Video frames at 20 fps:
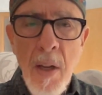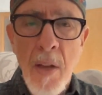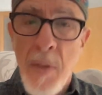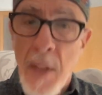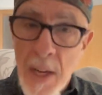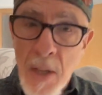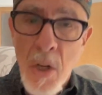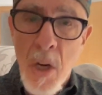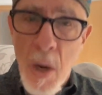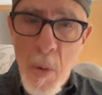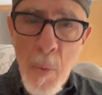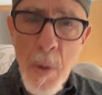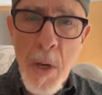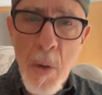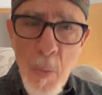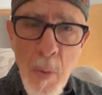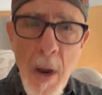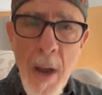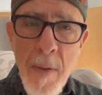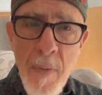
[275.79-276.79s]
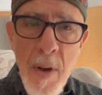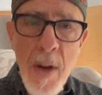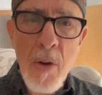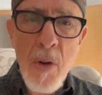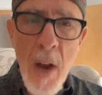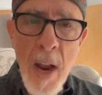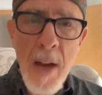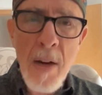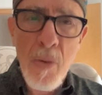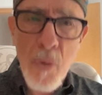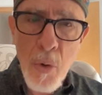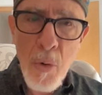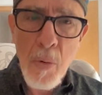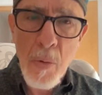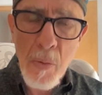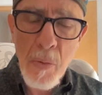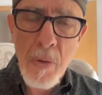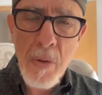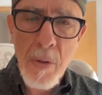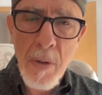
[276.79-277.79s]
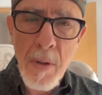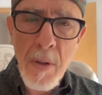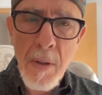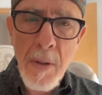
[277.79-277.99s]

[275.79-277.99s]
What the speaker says: That's how we arrive at truth.